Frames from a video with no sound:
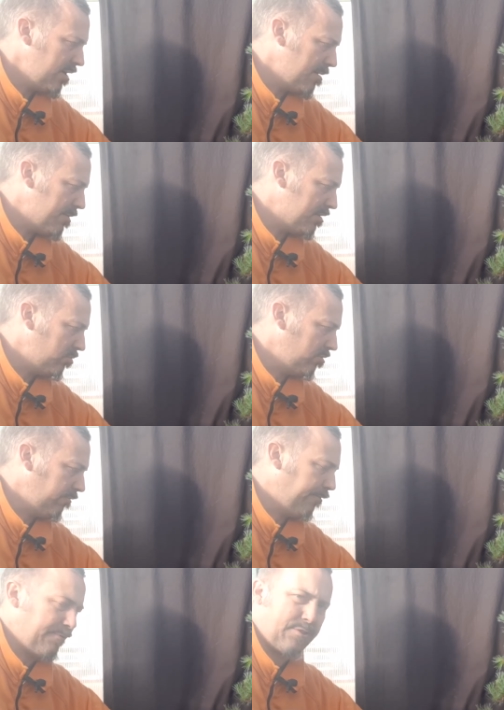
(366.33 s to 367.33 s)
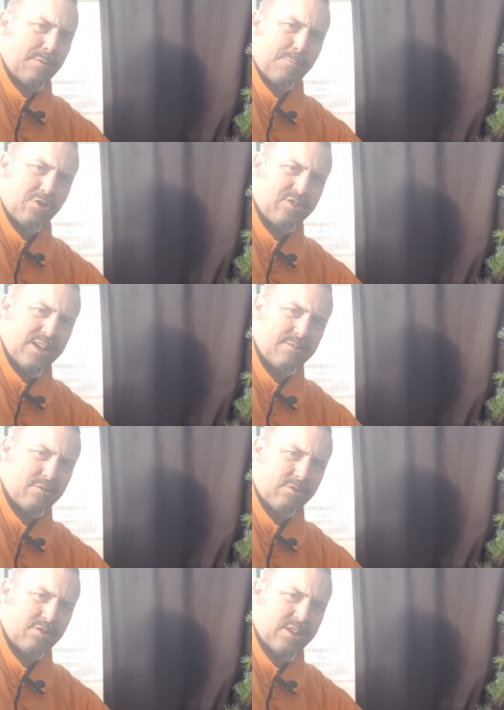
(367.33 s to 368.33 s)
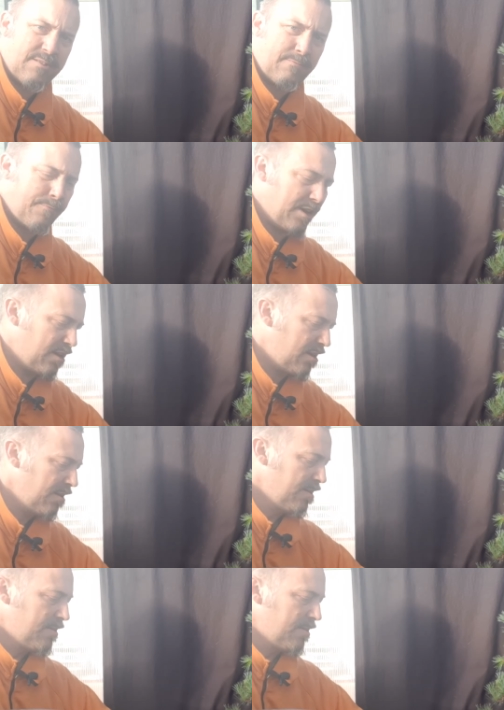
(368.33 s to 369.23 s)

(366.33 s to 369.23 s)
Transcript: about 50% or something.